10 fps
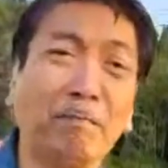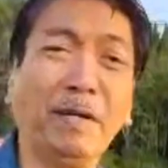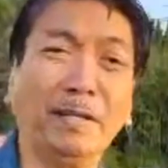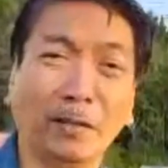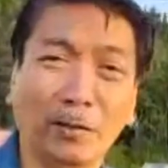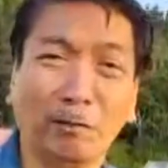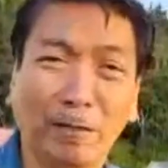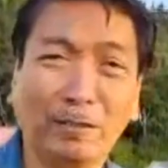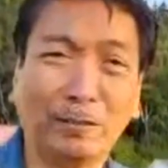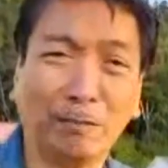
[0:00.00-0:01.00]
May the Lord
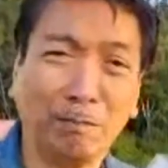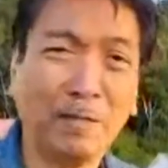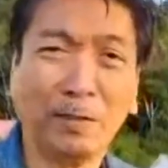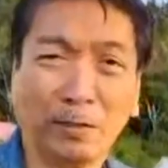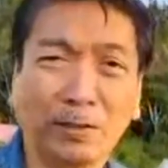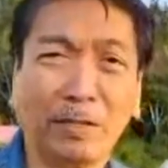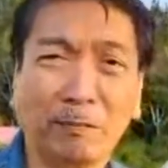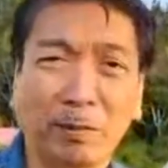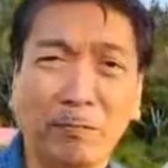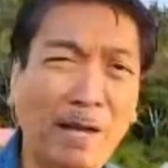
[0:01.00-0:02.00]
bless you. May the Lord
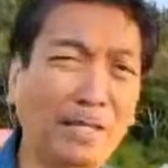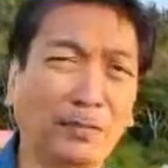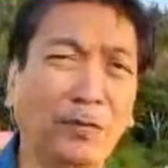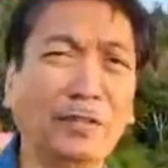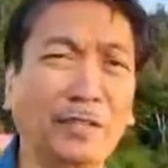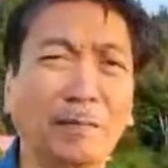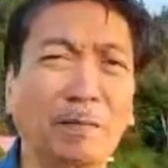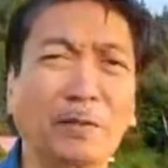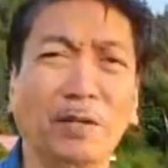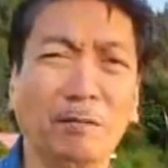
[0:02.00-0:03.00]
keep you. May His face shine
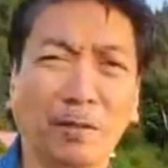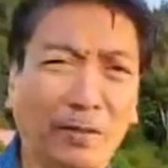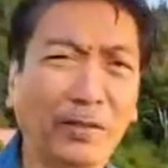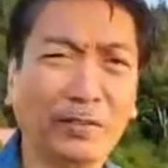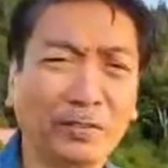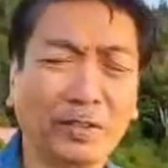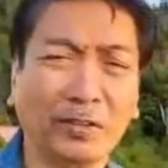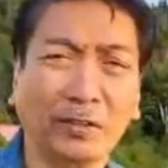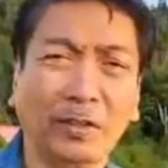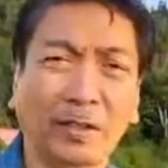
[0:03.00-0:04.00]
upon you and be gracious
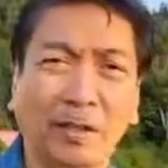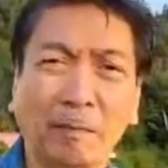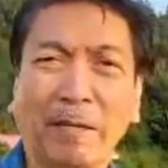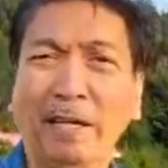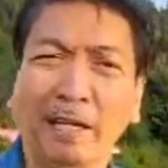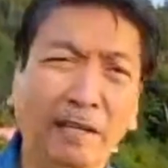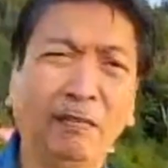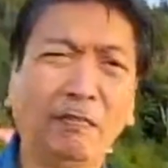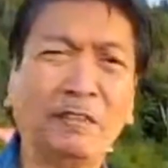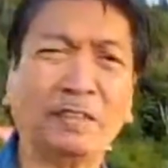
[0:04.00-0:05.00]
unto you. May He
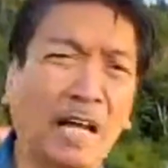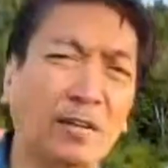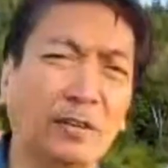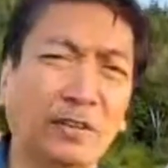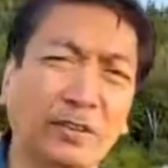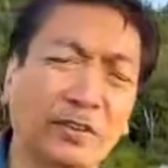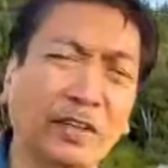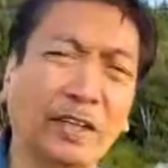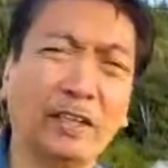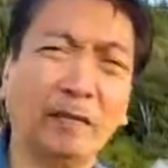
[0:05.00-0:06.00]
lift up His countenance on
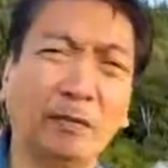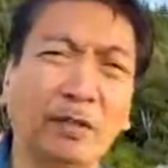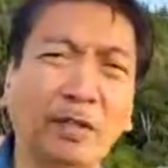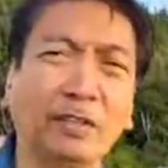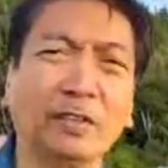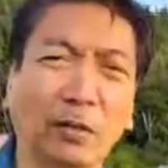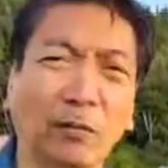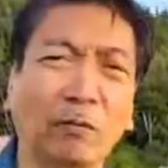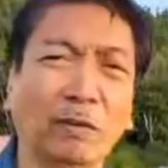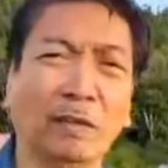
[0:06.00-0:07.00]
you and give you His
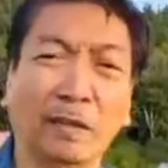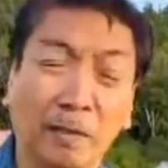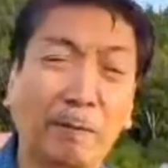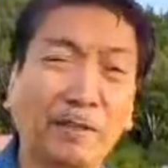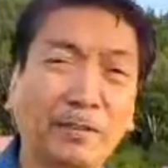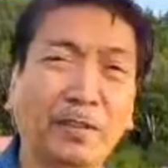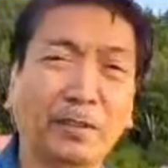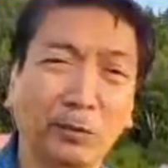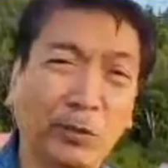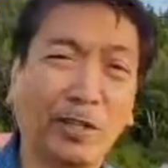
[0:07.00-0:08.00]
shalom. God bless.
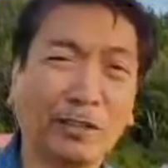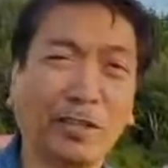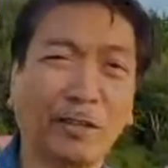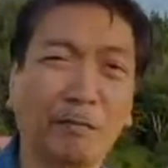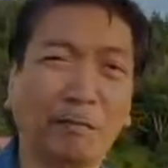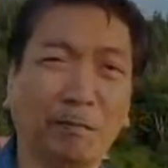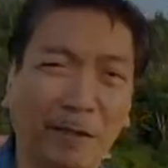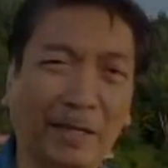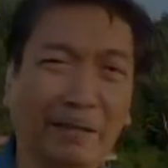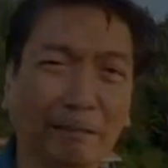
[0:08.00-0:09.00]
See you next time.
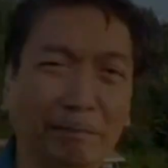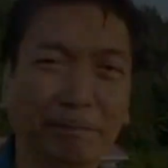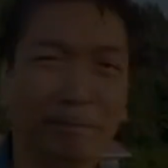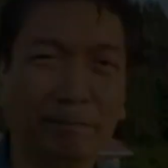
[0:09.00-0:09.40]
Bye.